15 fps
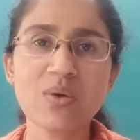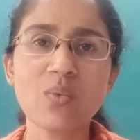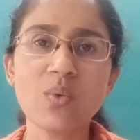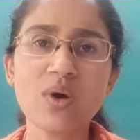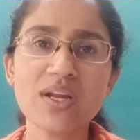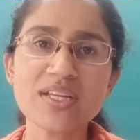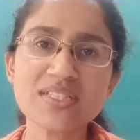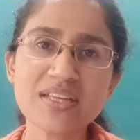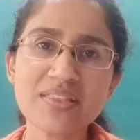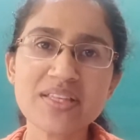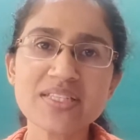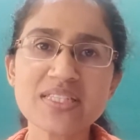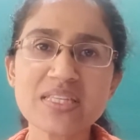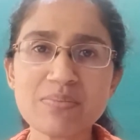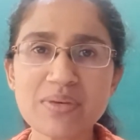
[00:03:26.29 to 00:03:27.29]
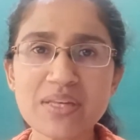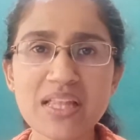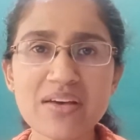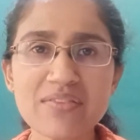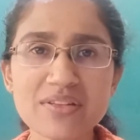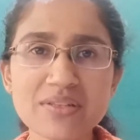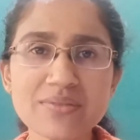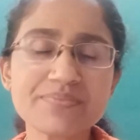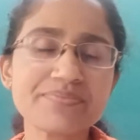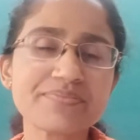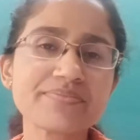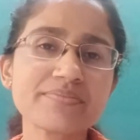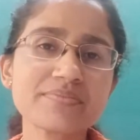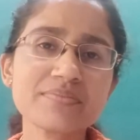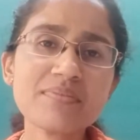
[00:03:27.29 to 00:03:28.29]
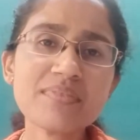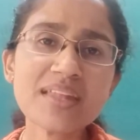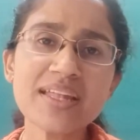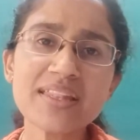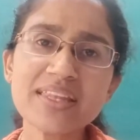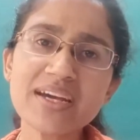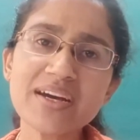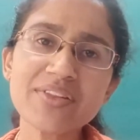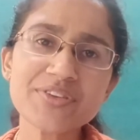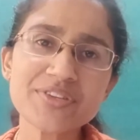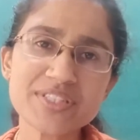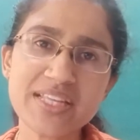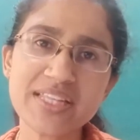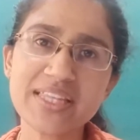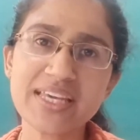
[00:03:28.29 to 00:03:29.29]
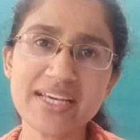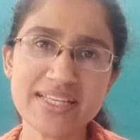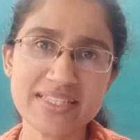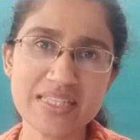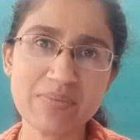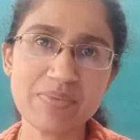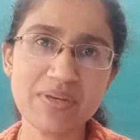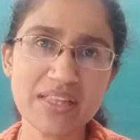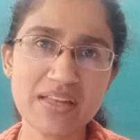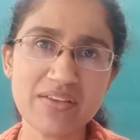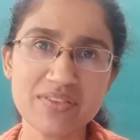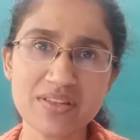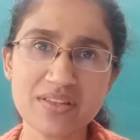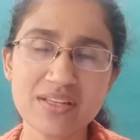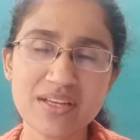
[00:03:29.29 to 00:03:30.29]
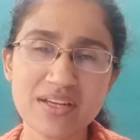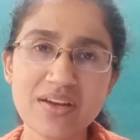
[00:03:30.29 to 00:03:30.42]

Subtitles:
One is at the CP level and the other is at the SCP level.